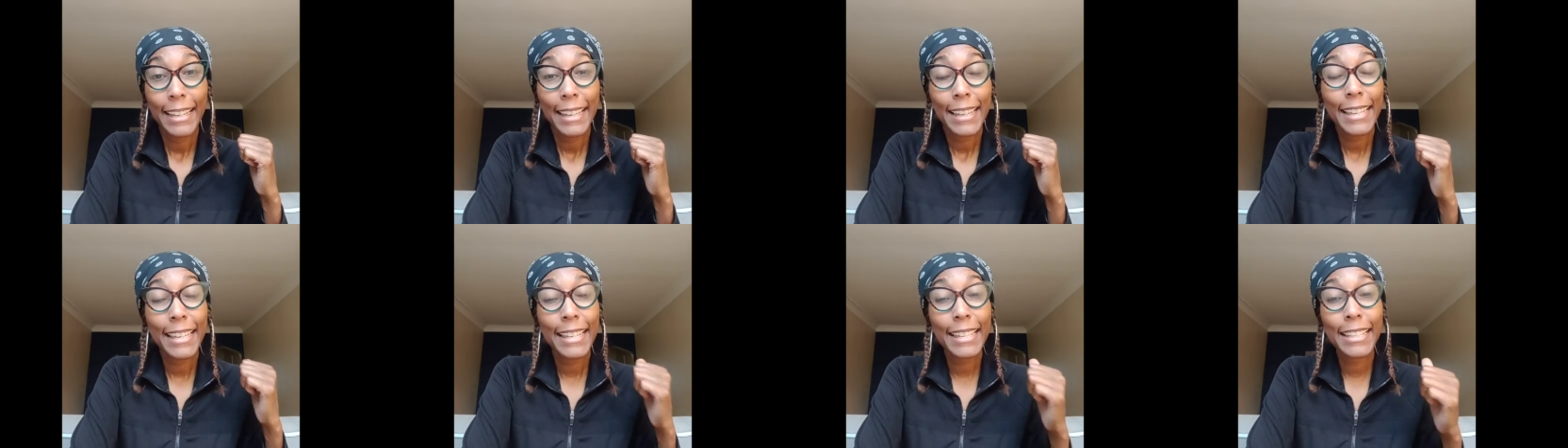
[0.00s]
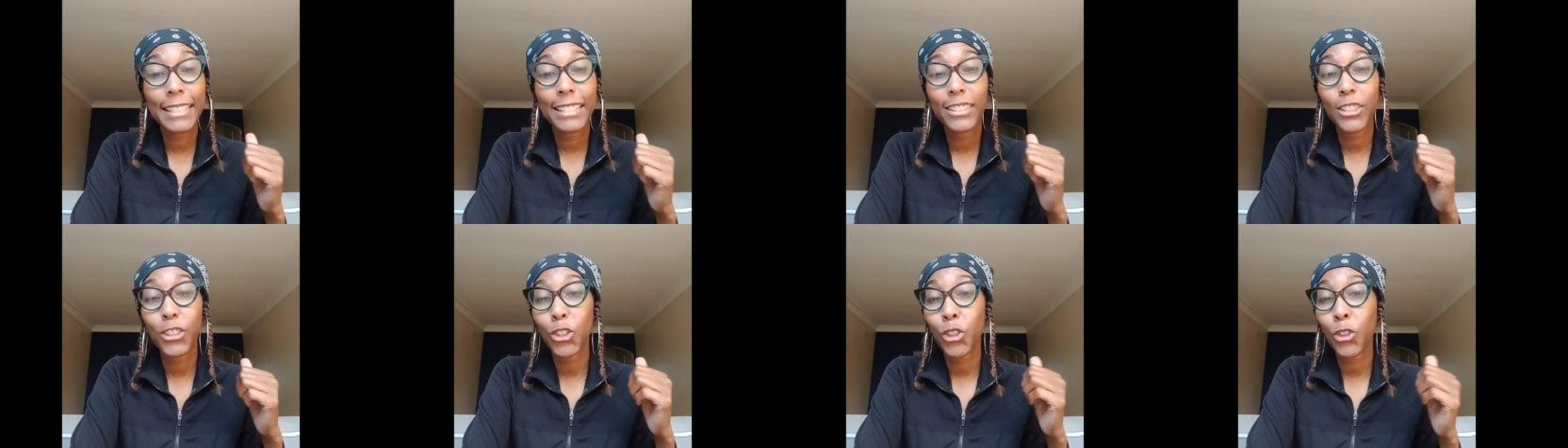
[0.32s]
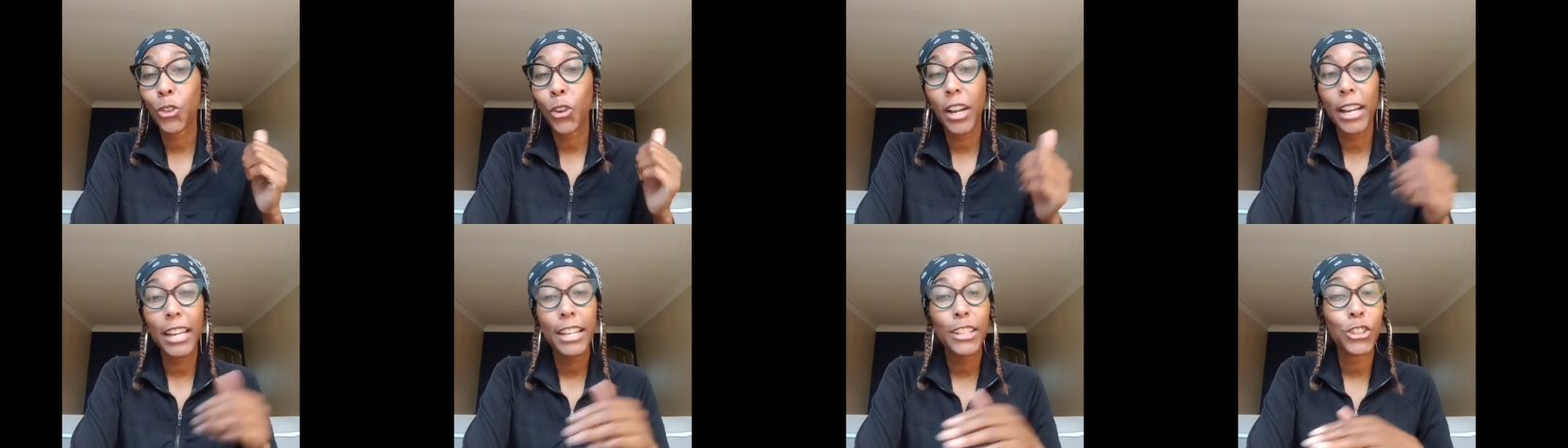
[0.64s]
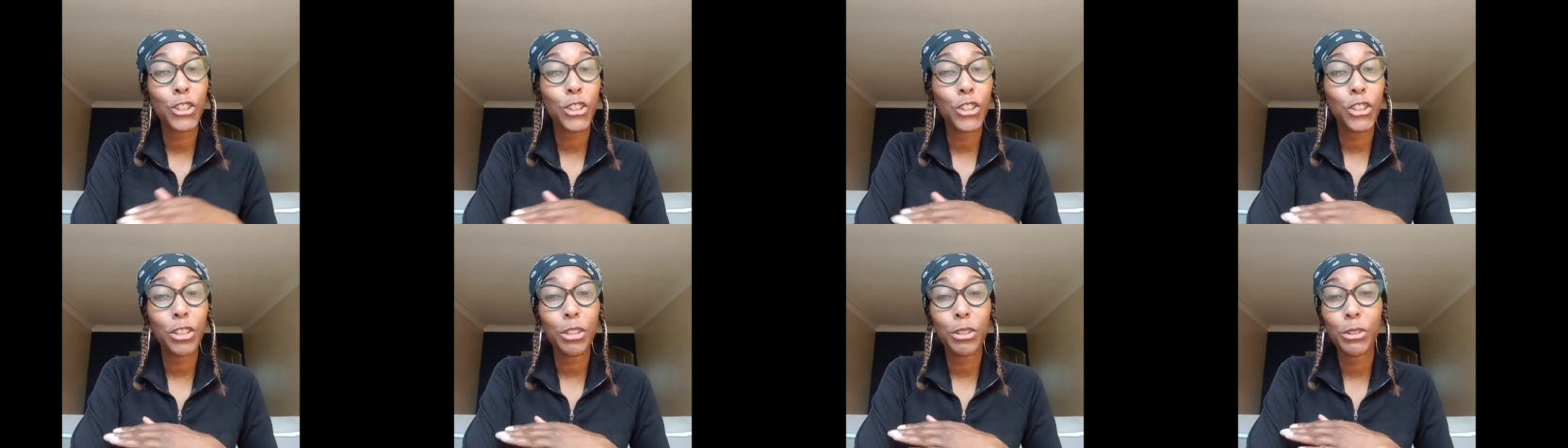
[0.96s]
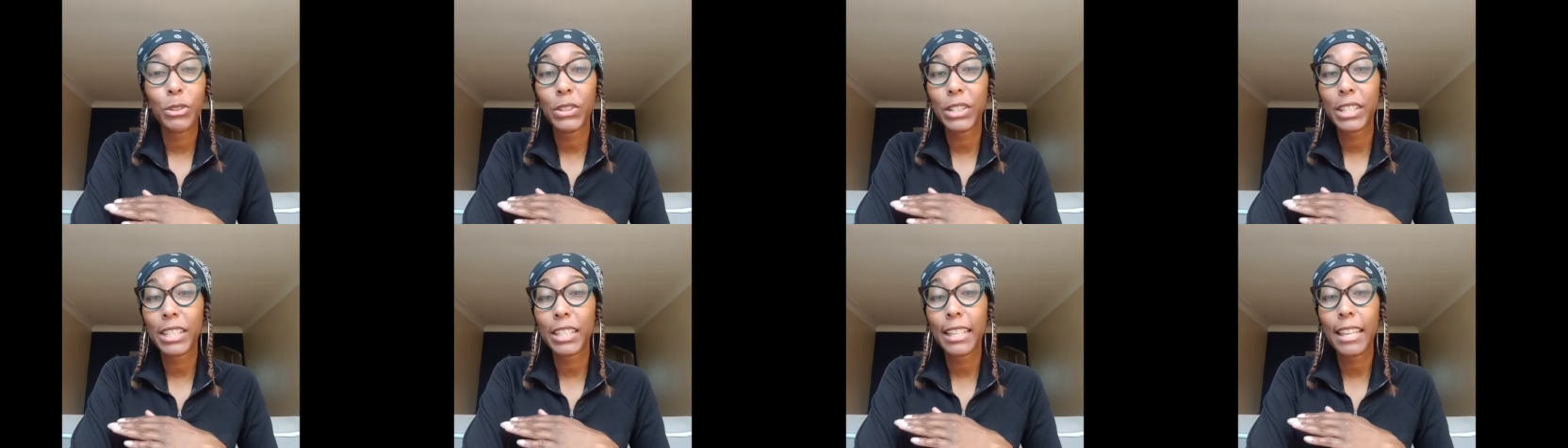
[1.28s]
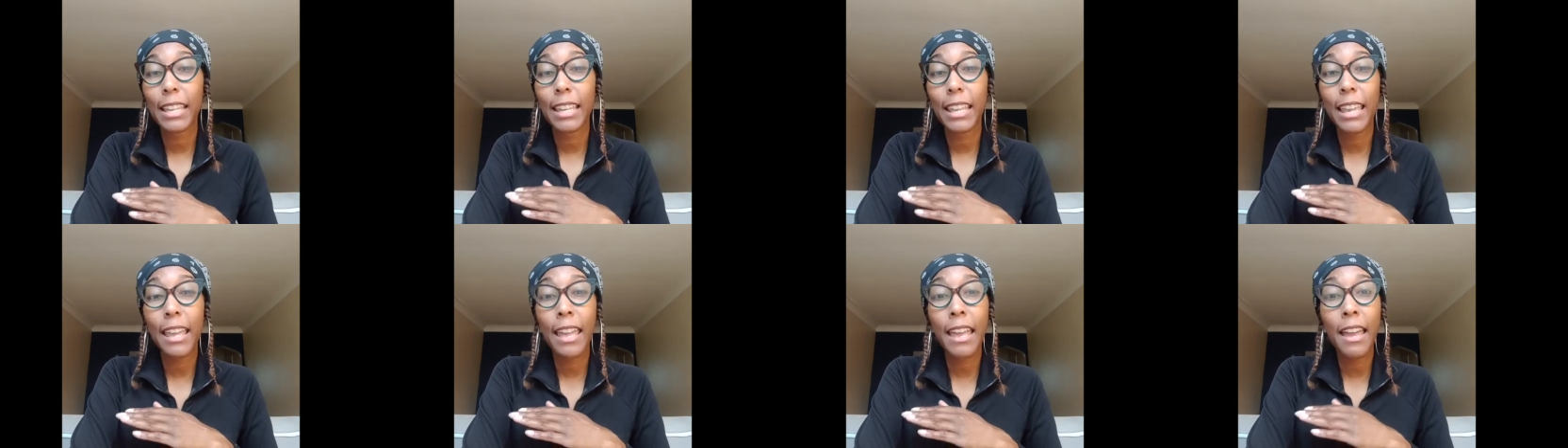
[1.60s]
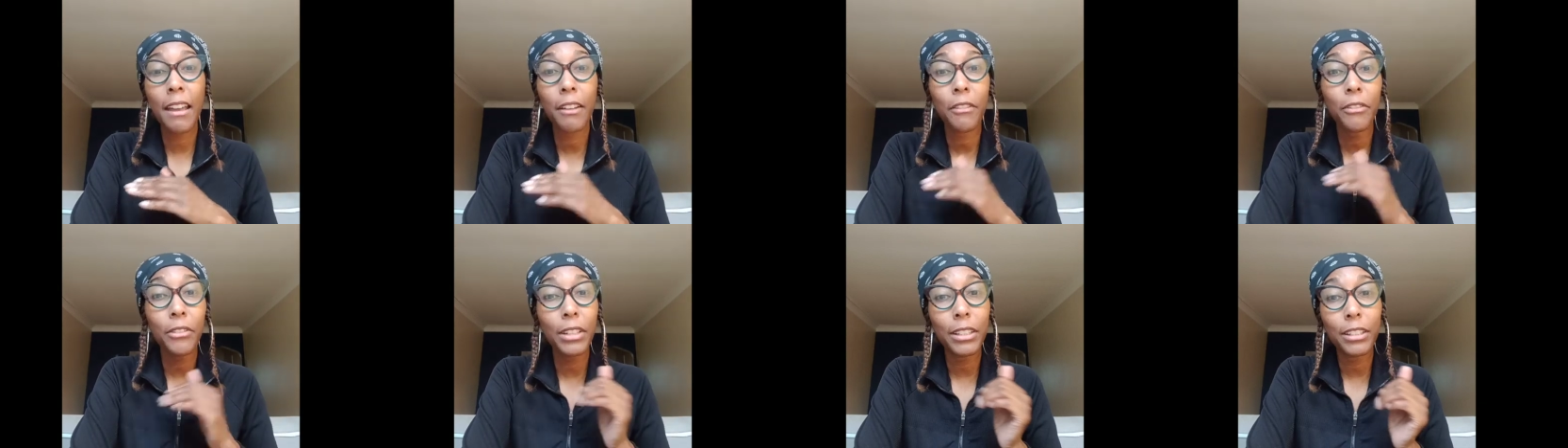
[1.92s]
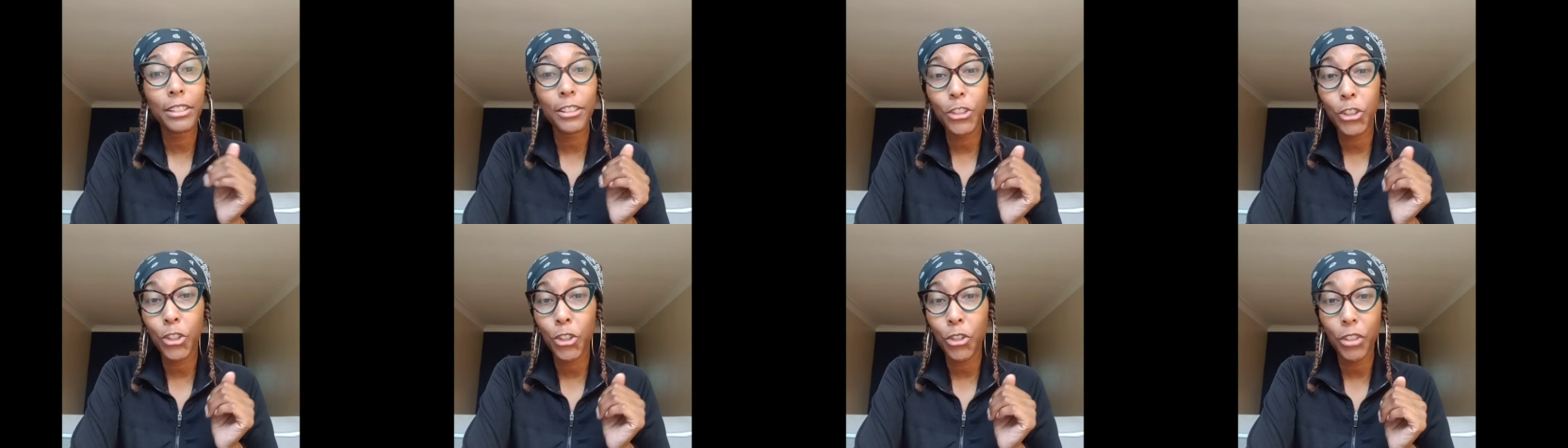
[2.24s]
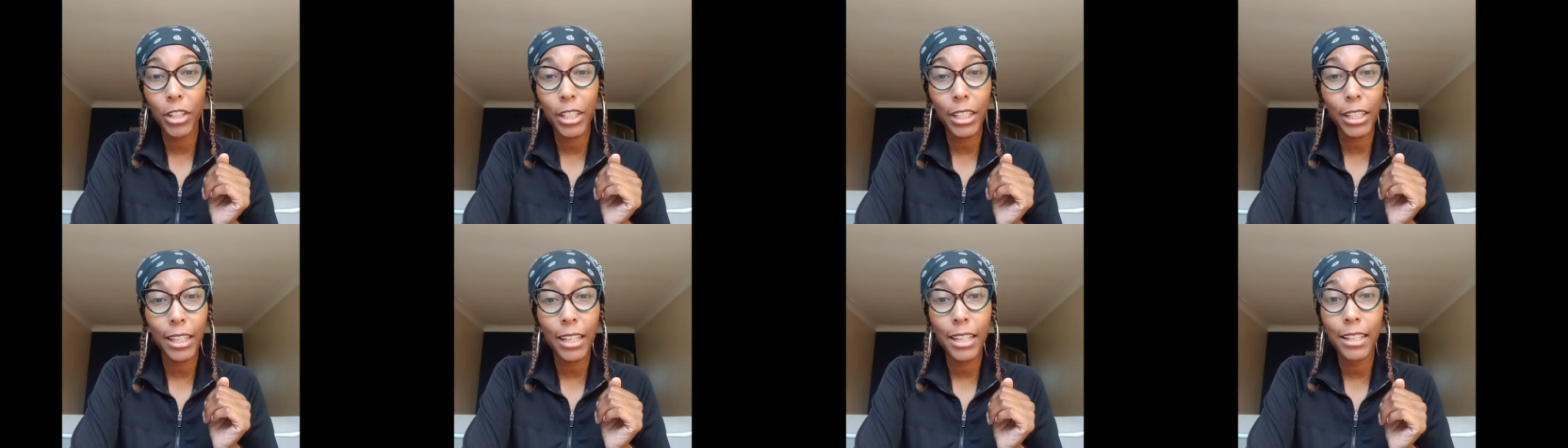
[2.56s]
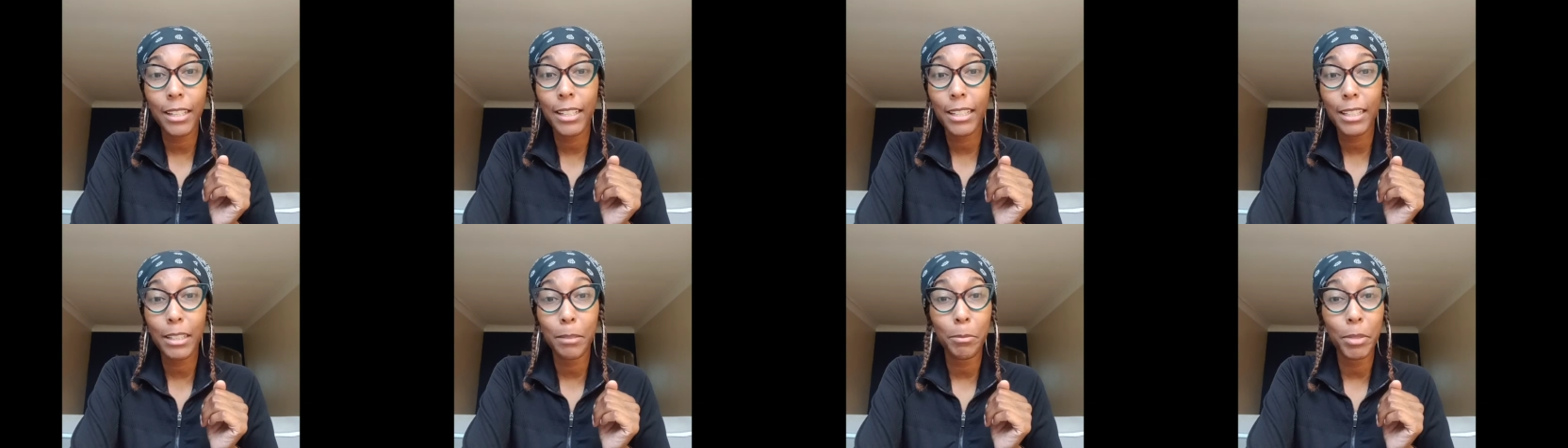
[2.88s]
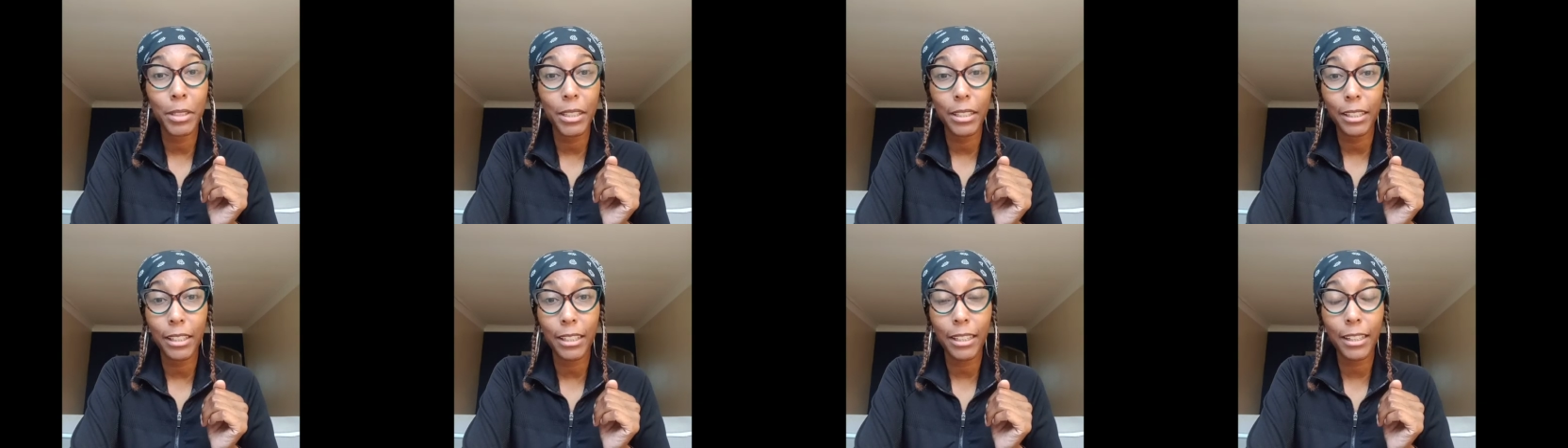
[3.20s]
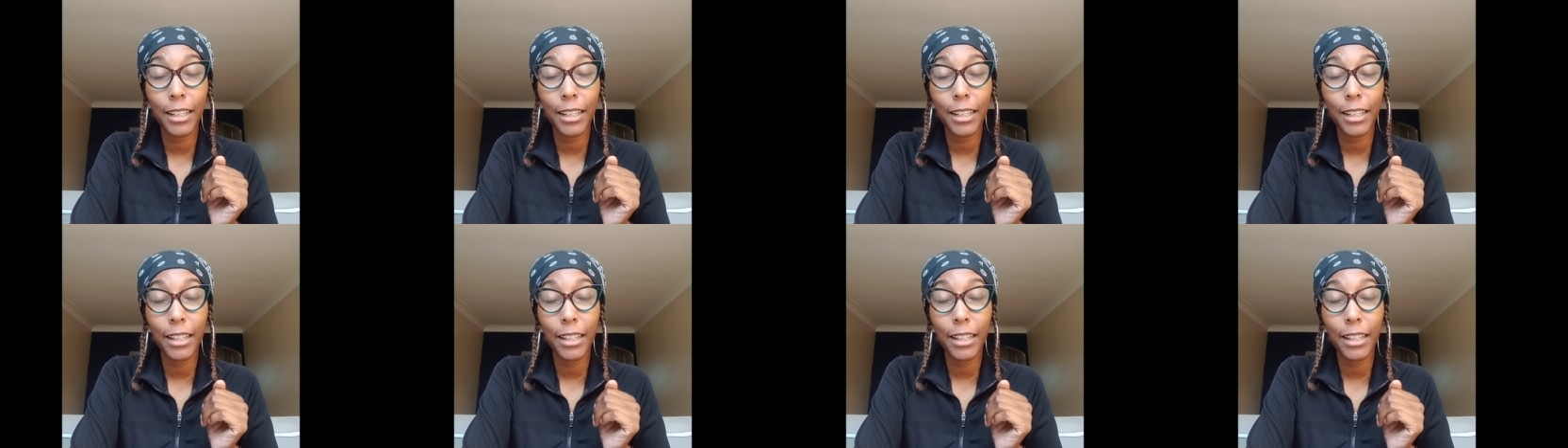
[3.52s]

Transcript: He's trying to use every little trick in his book